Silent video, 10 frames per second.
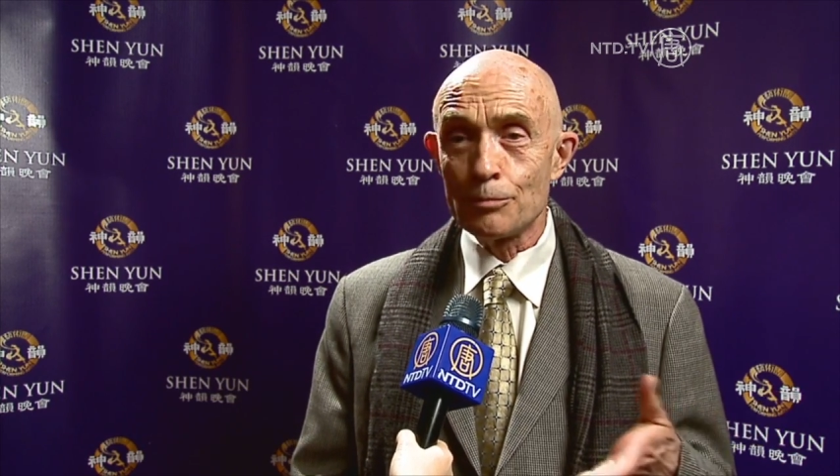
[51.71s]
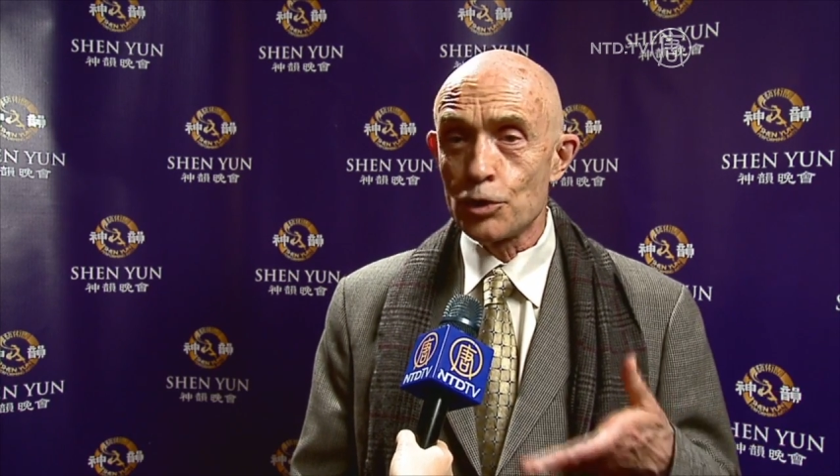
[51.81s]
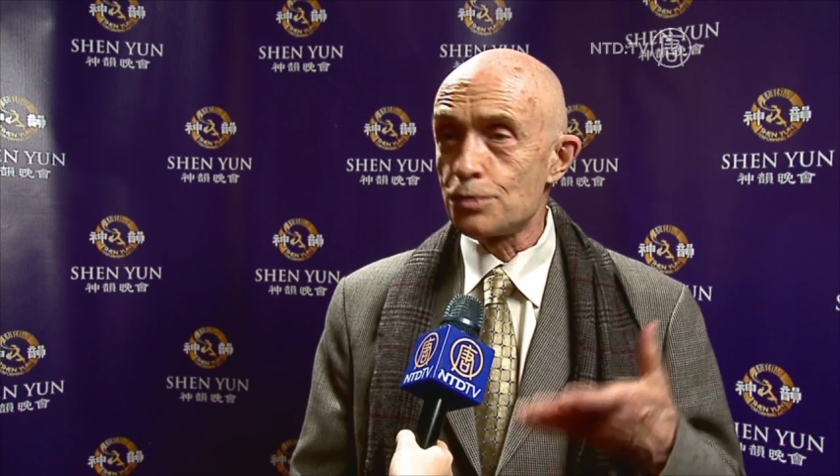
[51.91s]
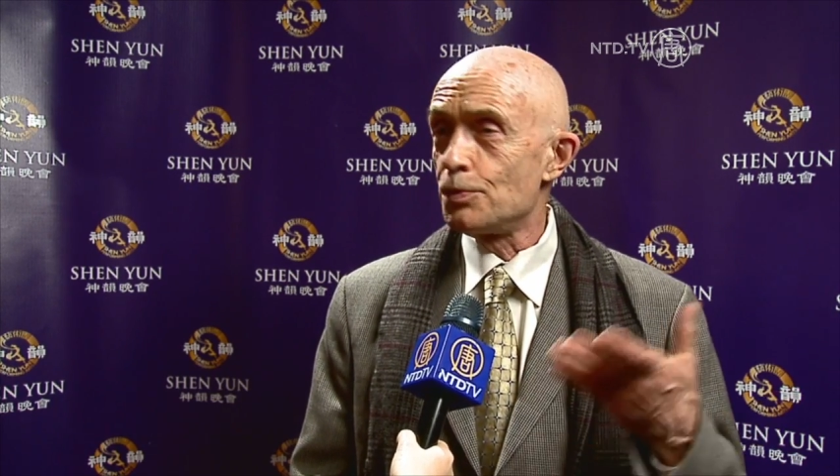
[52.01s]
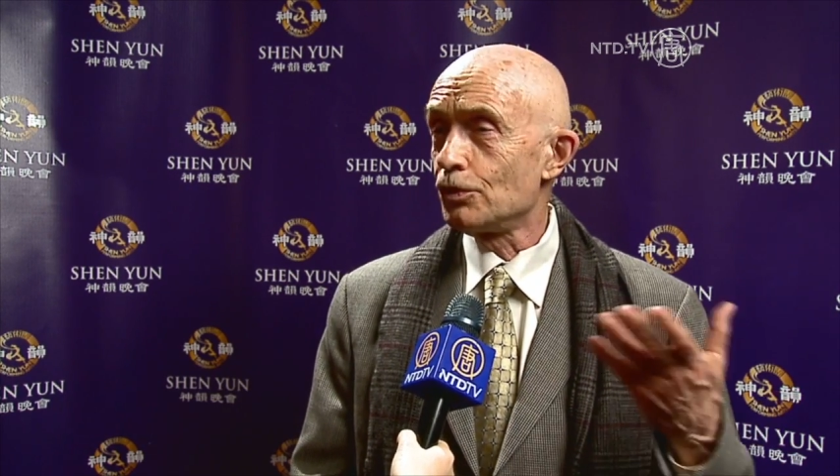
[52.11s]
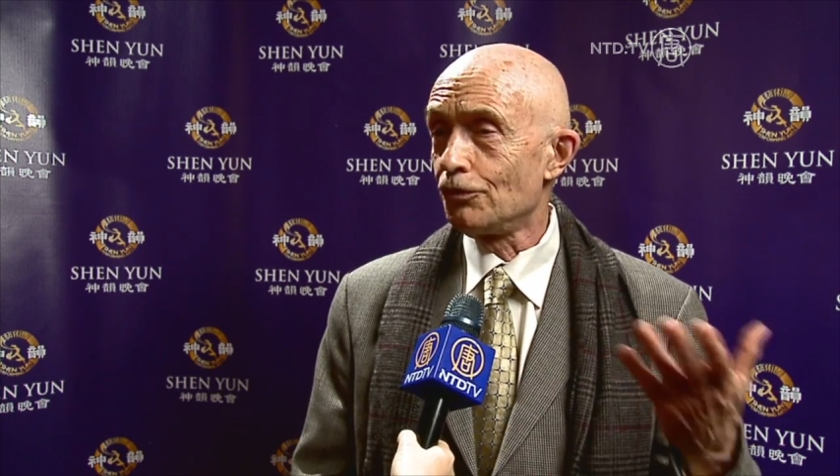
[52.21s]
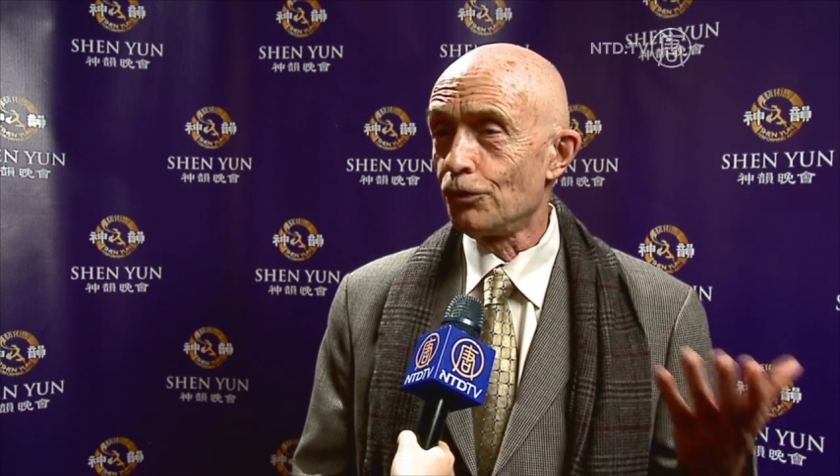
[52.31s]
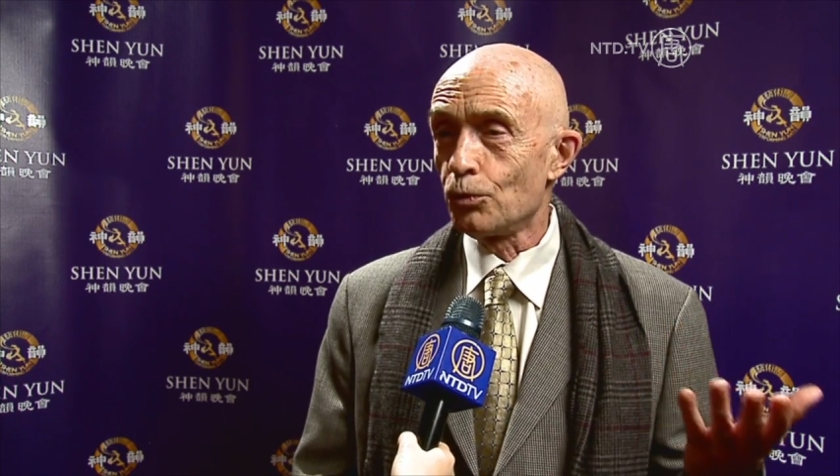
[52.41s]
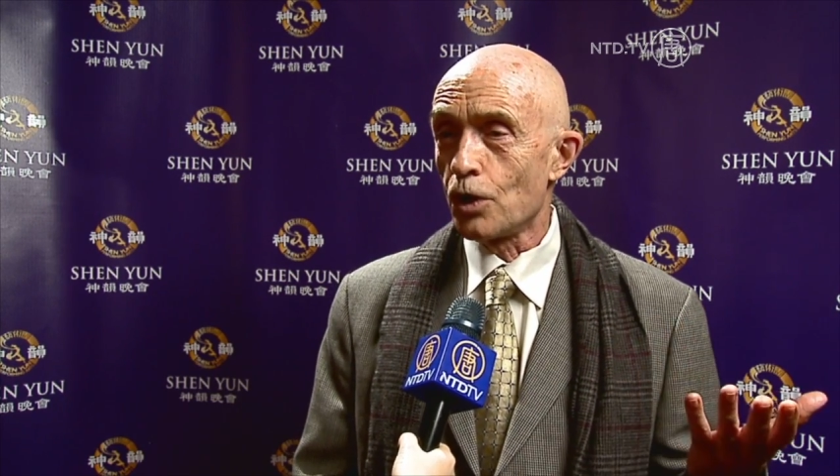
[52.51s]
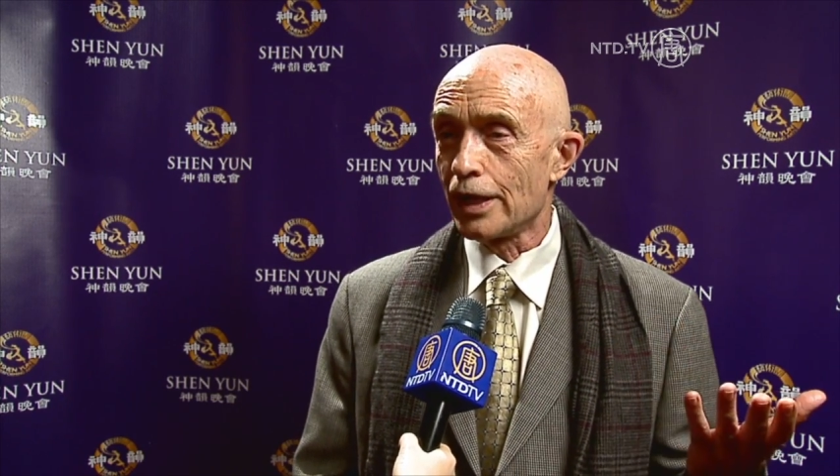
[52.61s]
the most
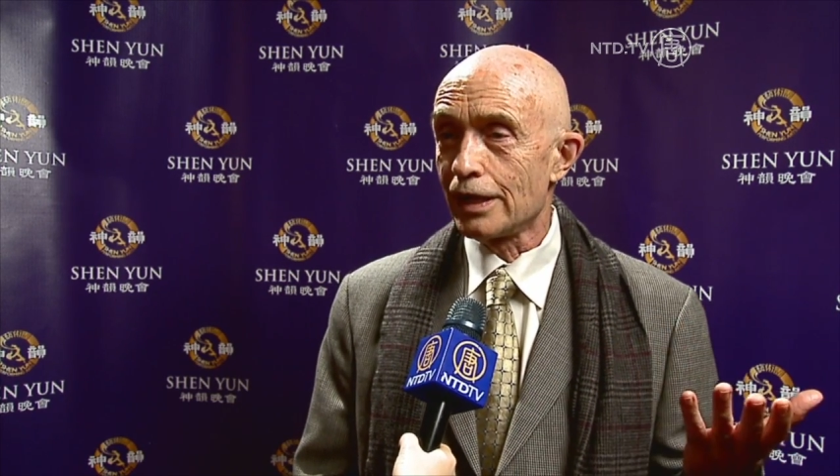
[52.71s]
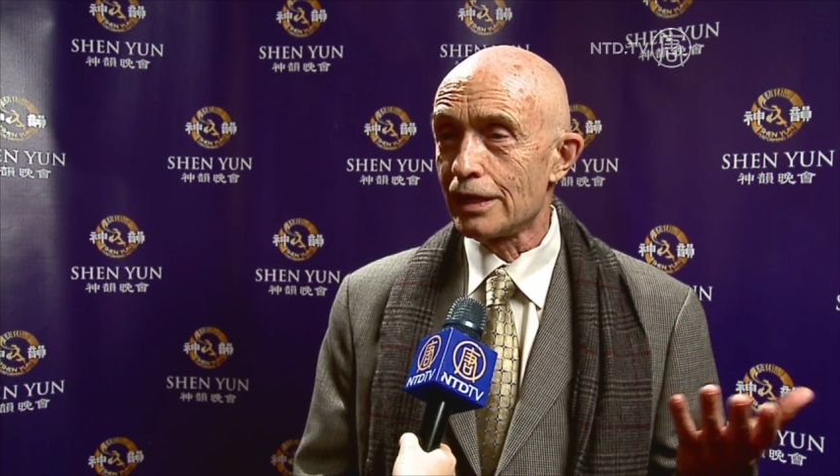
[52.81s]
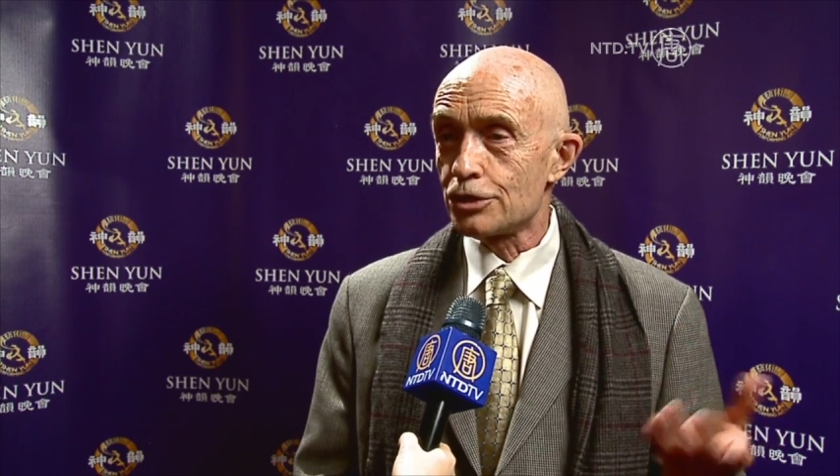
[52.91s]
beautiful way,